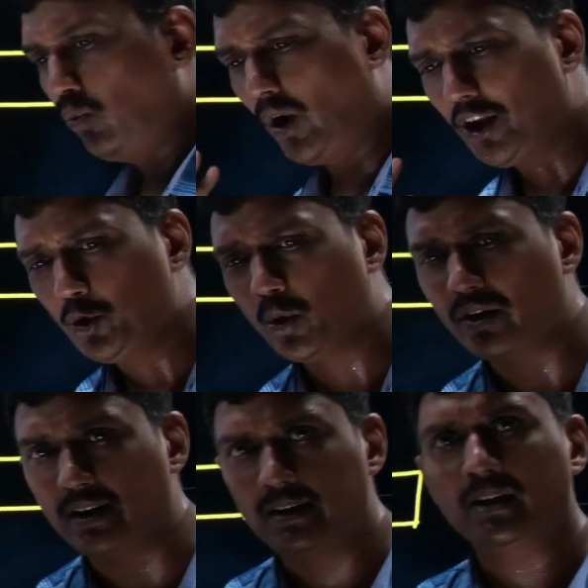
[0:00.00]
why you
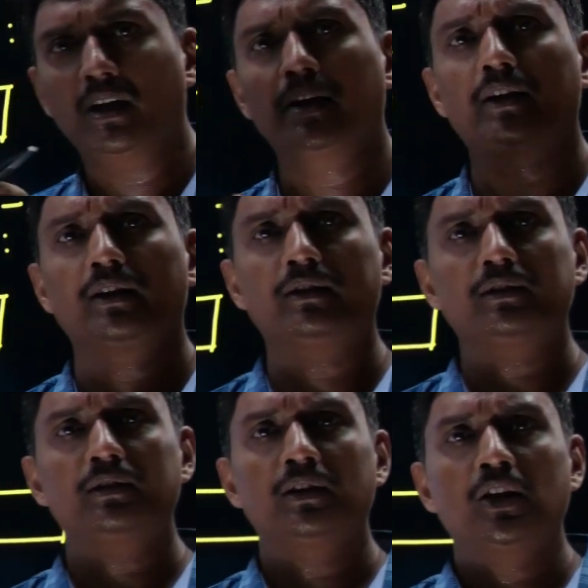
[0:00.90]
are telling
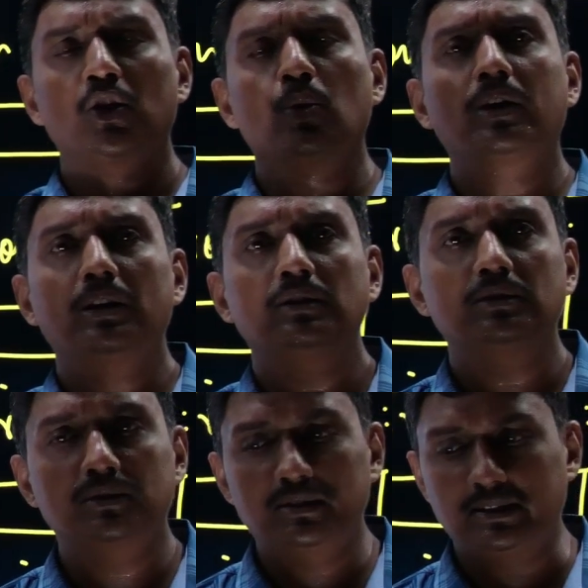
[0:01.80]
iron? You
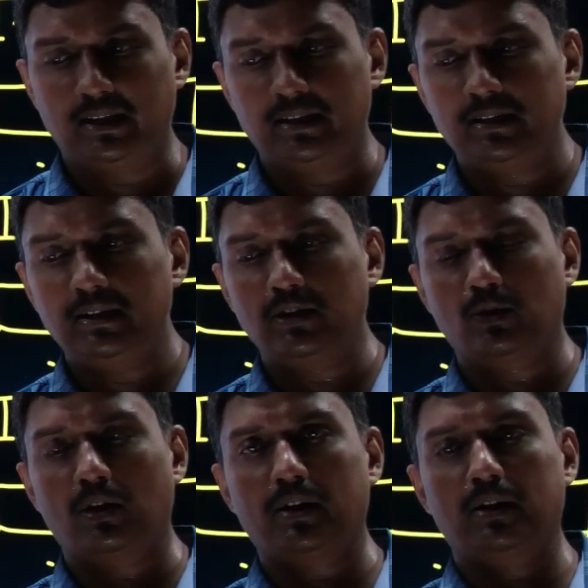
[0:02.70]
can tell,
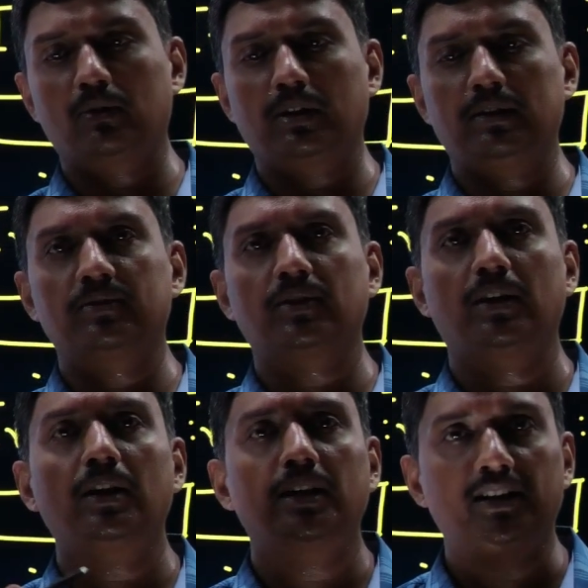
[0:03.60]
you can
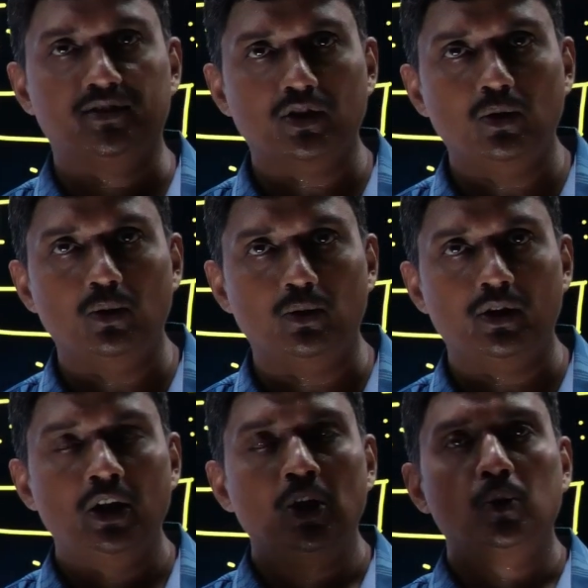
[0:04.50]
say it's a
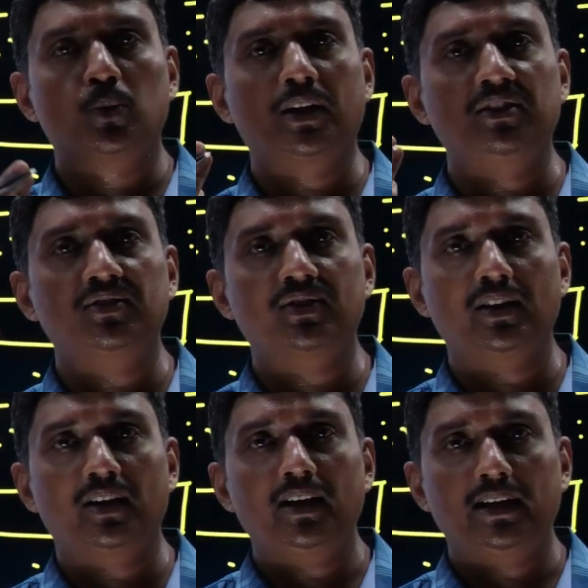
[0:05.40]
gold. You can
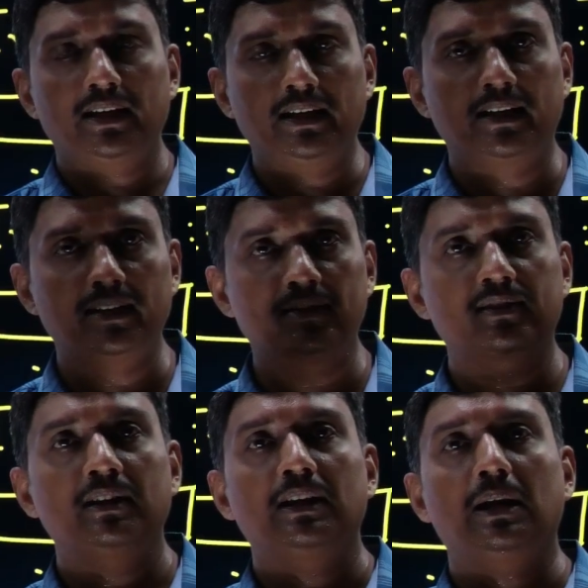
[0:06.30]
say it
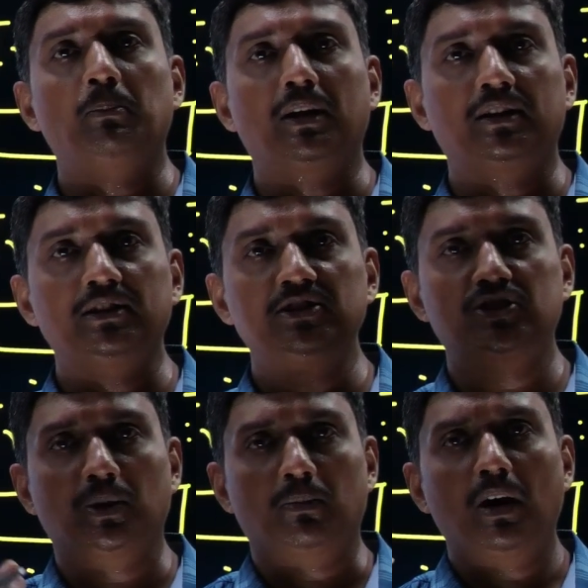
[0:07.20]
is a
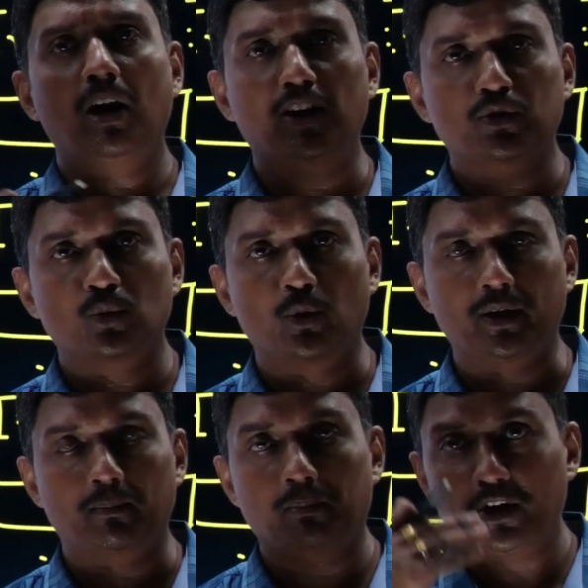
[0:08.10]
magnesium or
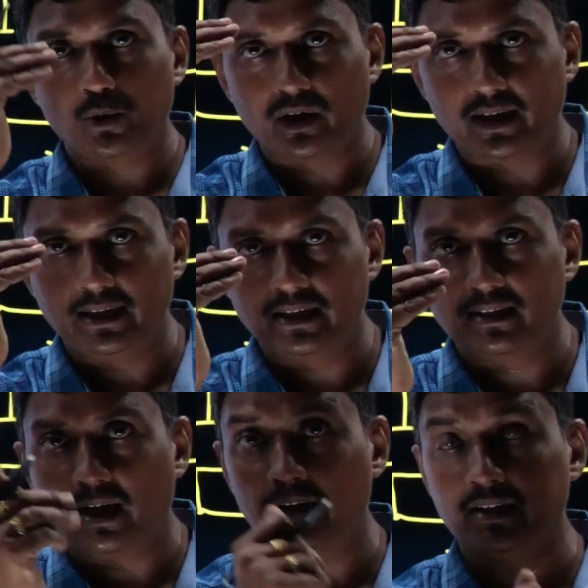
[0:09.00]
sodium, but you are
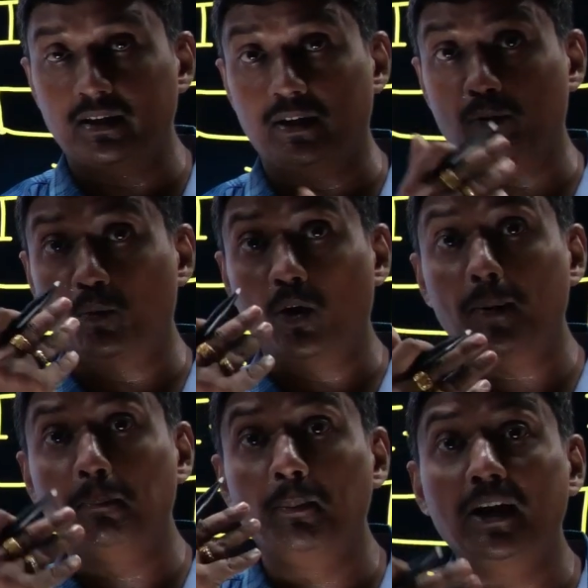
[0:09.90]
telling iron.
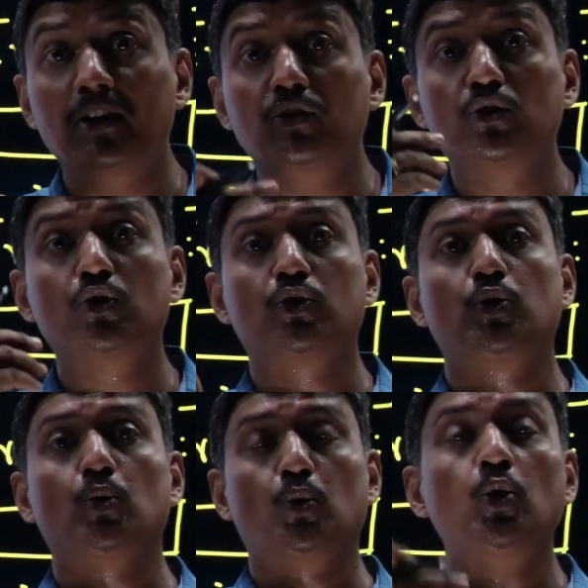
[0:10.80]
What makes
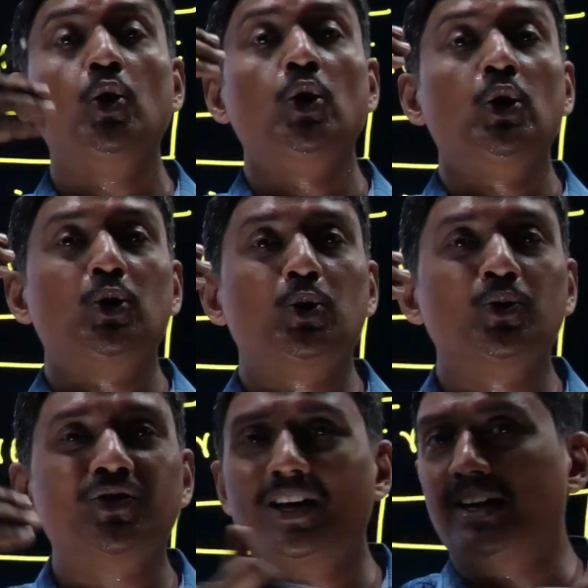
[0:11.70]
you to
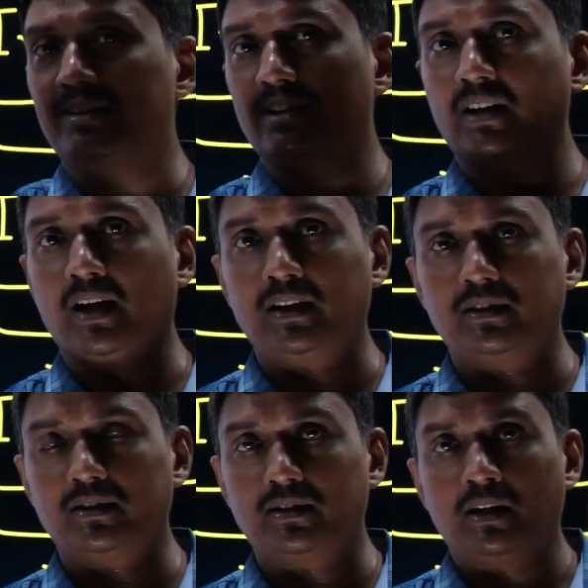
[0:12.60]
say it is an
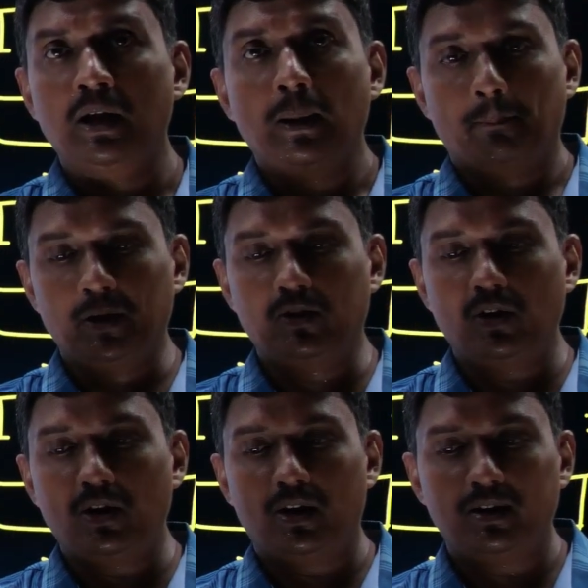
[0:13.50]
iron?
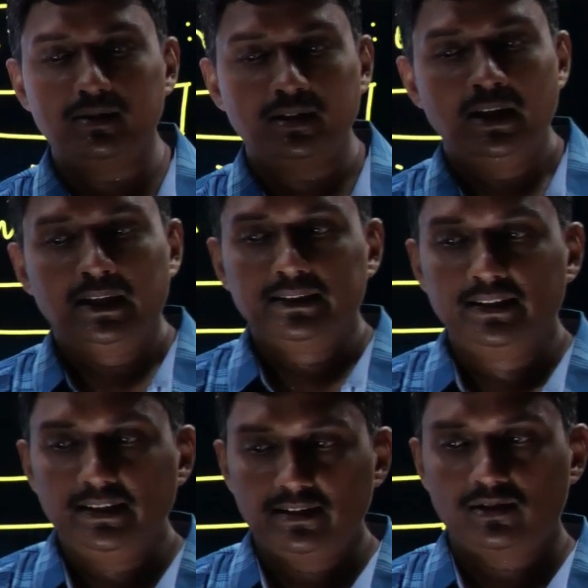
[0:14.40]
Because
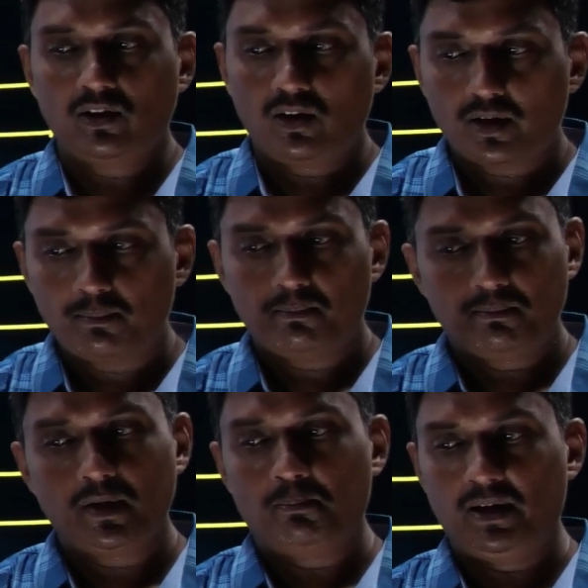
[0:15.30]
these are
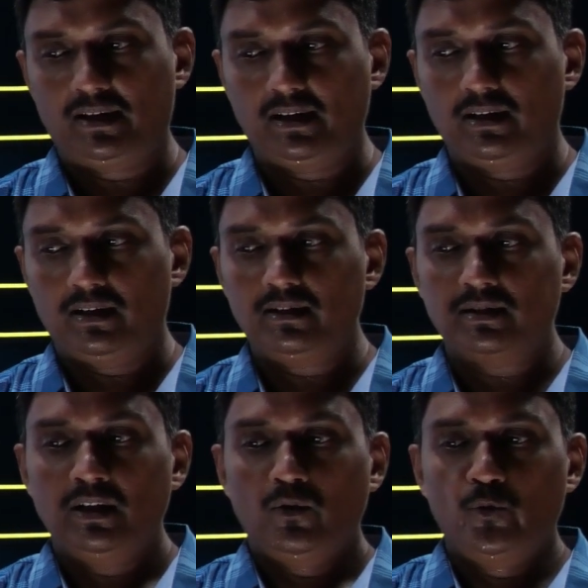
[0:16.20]
the
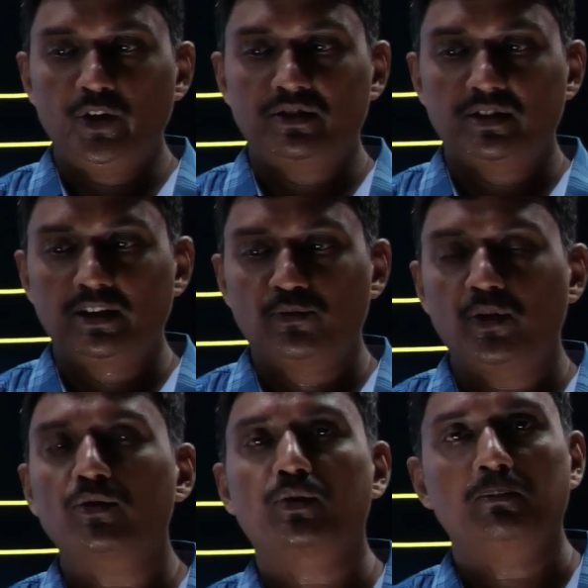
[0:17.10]
metals which
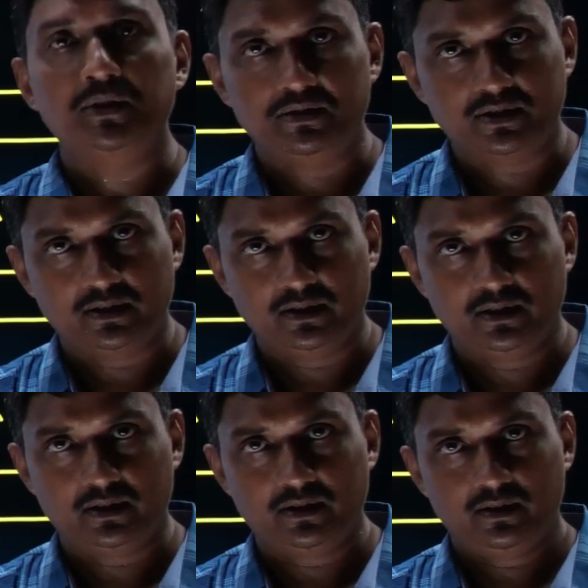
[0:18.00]
differ from each
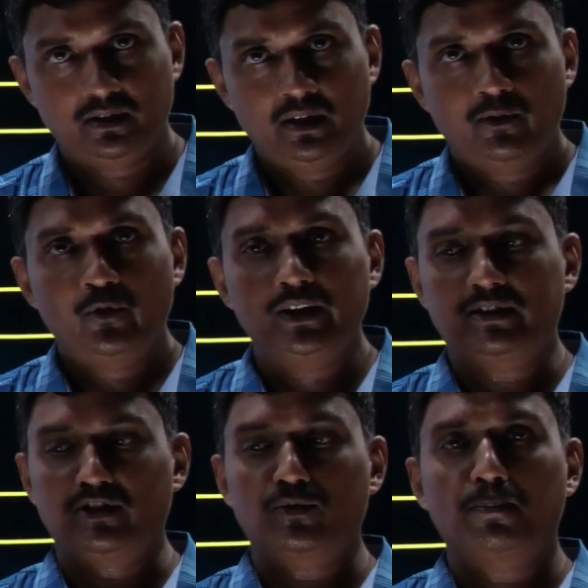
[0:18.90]
other with
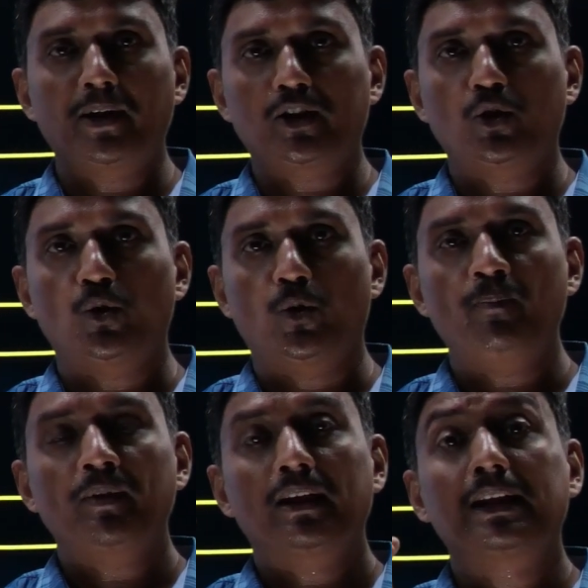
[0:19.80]
respect
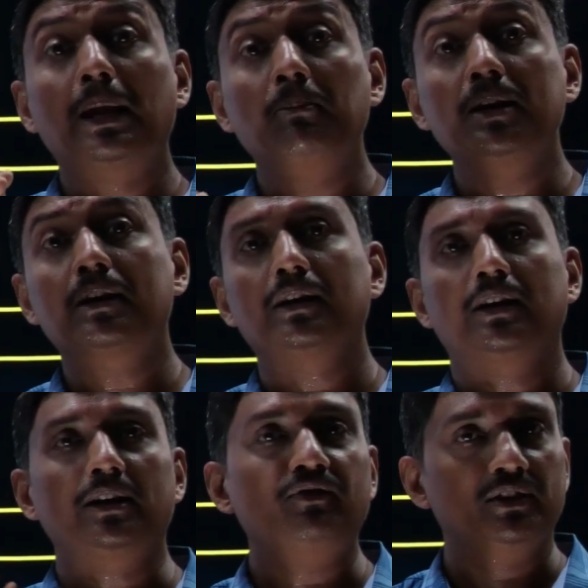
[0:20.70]
to chemical
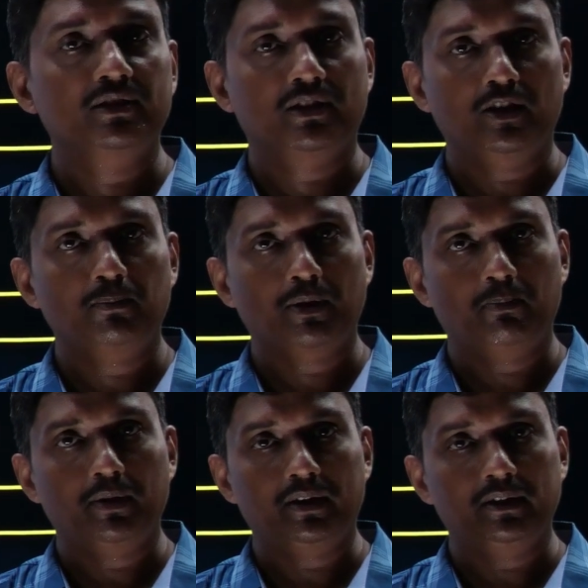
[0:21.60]
and physical
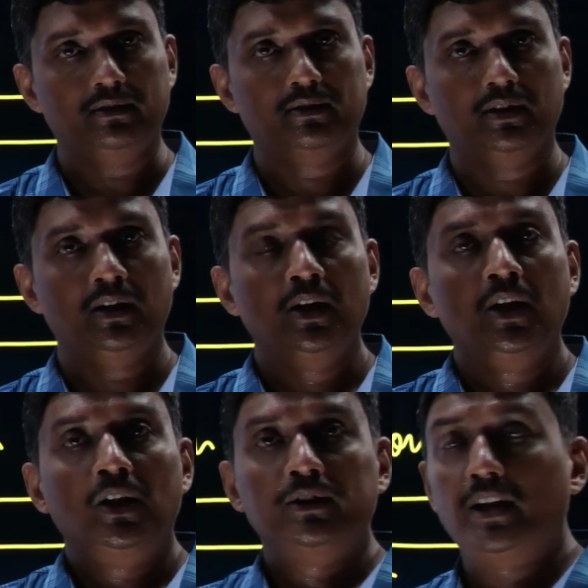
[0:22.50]
properties.
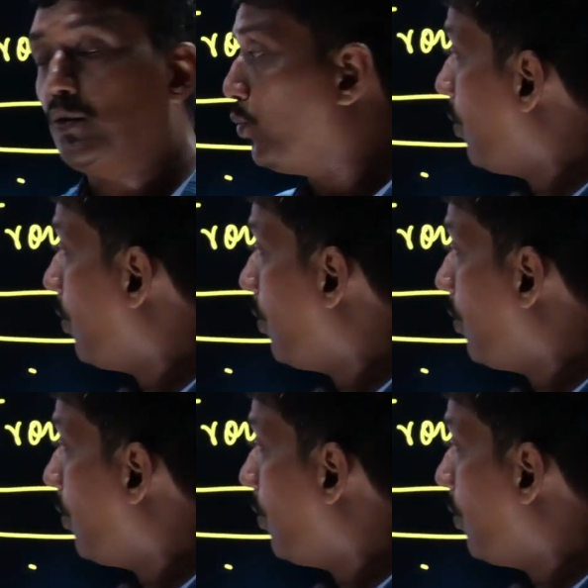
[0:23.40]
Then